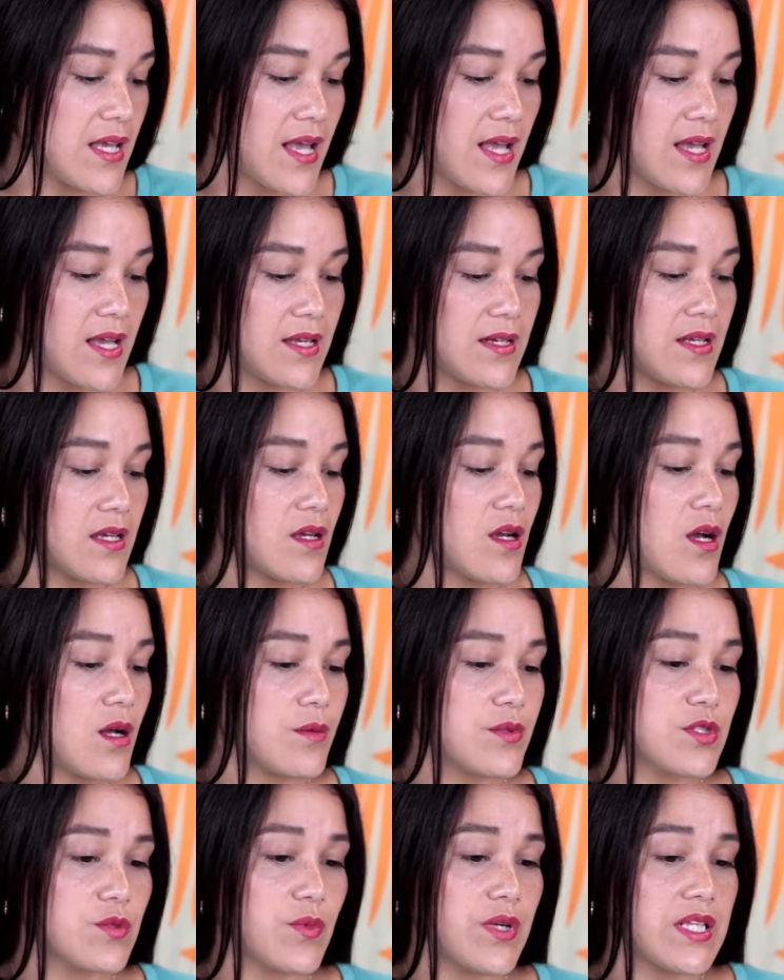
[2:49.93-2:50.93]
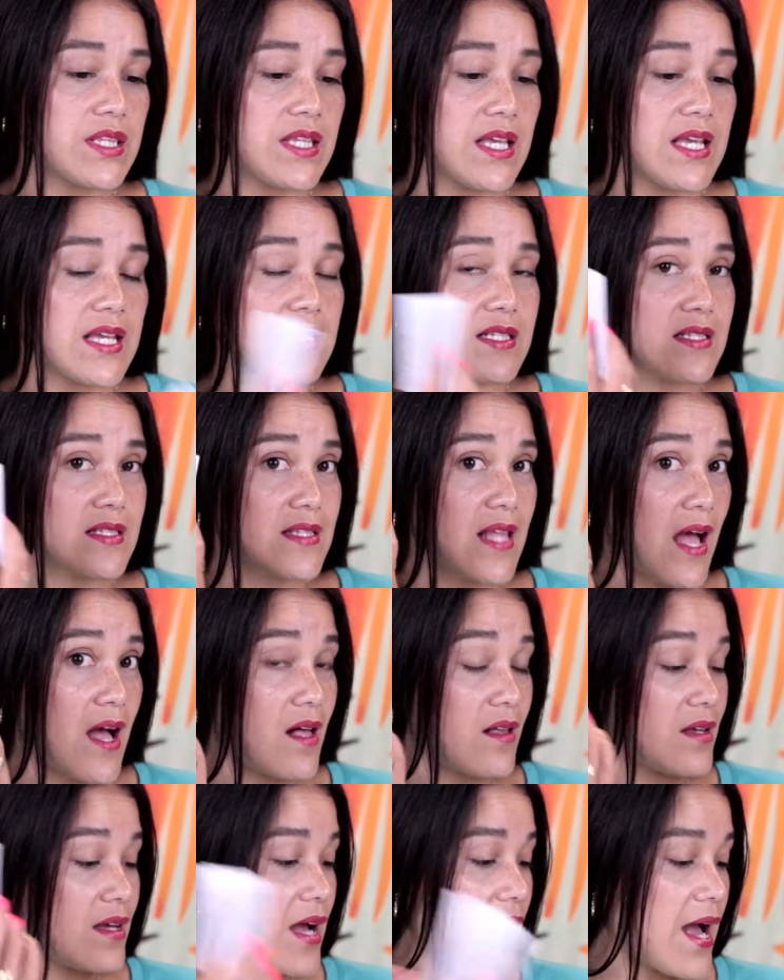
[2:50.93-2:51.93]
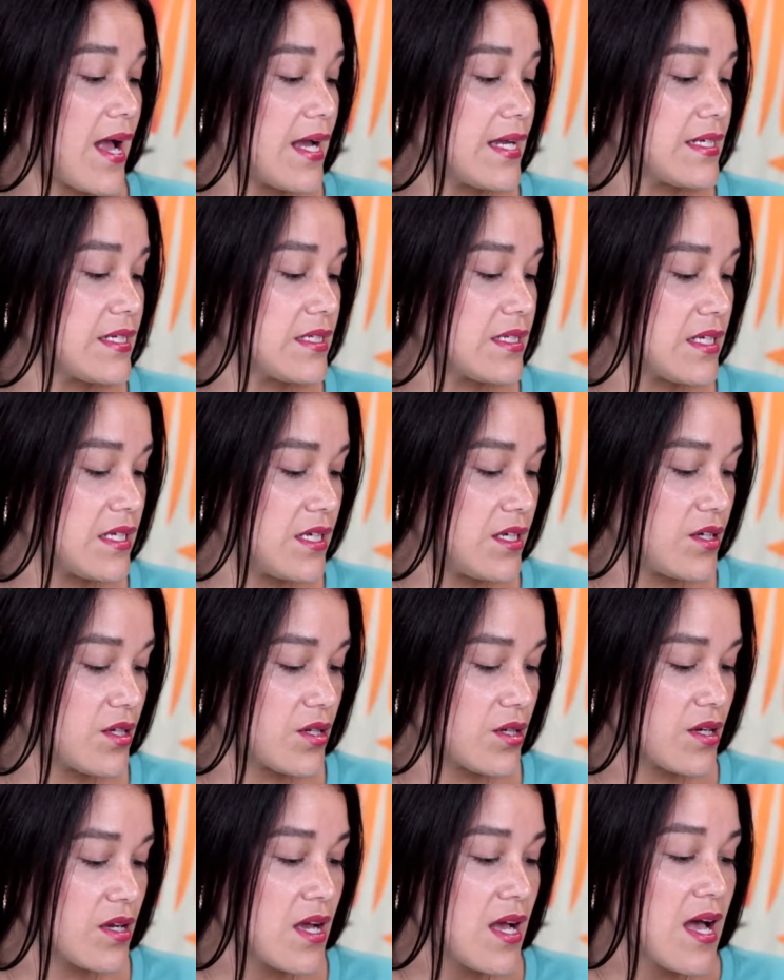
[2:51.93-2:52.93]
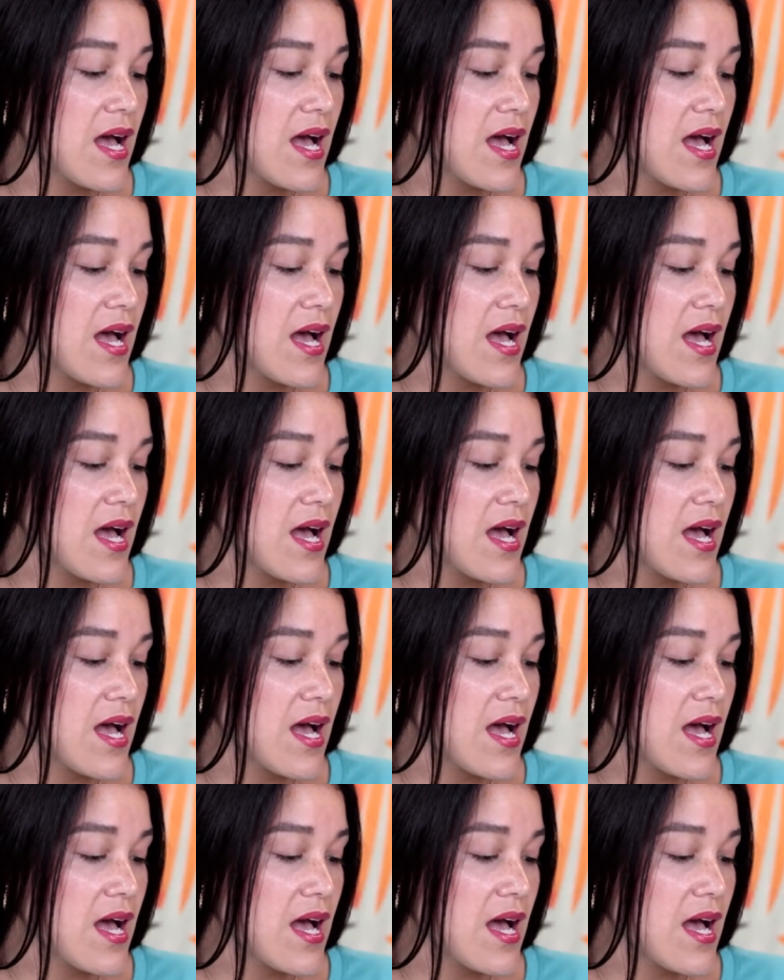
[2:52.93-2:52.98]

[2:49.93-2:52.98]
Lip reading: and it comes with a style guide in here.